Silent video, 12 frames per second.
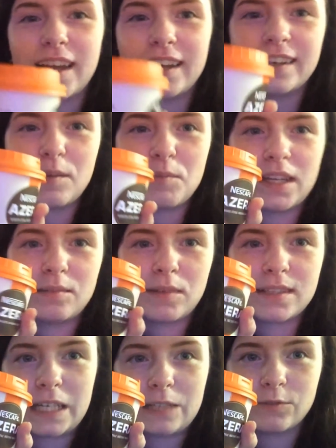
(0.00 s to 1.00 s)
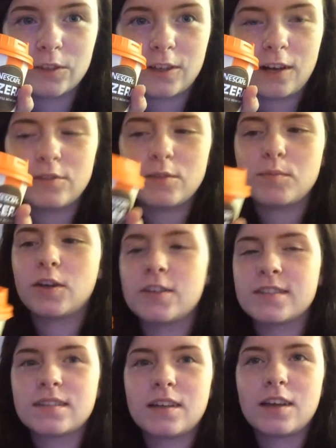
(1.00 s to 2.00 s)
And I made myself a coffee
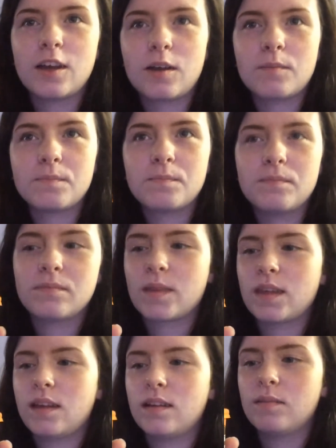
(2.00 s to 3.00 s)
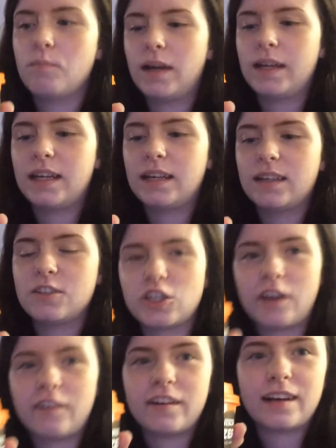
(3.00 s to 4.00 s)
because my dad and
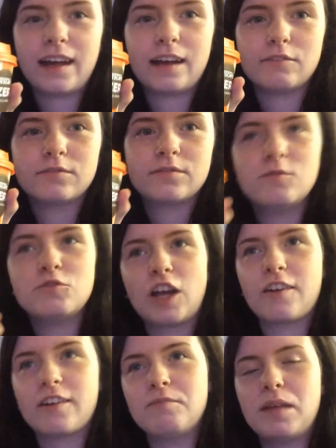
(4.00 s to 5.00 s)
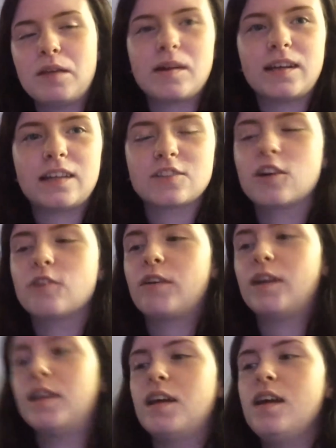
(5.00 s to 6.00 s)
Sharon have, Sharon being my dad's
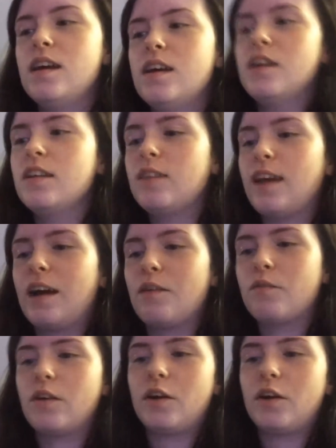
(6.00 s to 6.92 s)
girlfriend, they have